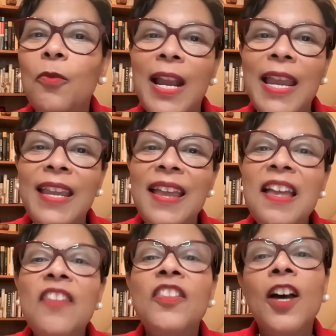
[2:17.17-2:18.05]
Ray,
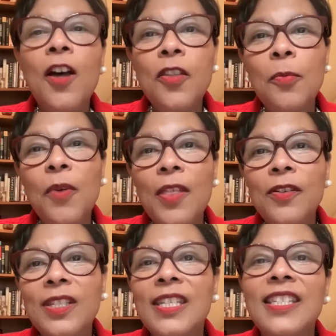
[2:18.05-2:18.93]
the other
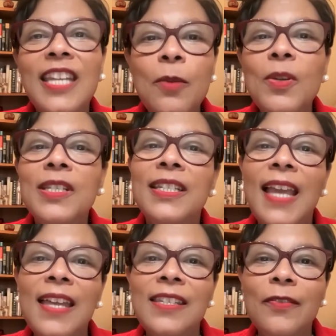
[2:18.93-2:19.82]
brothers, distinguished
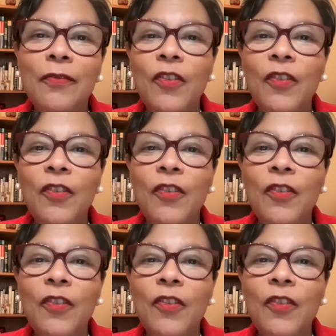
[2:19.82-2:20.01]
guests,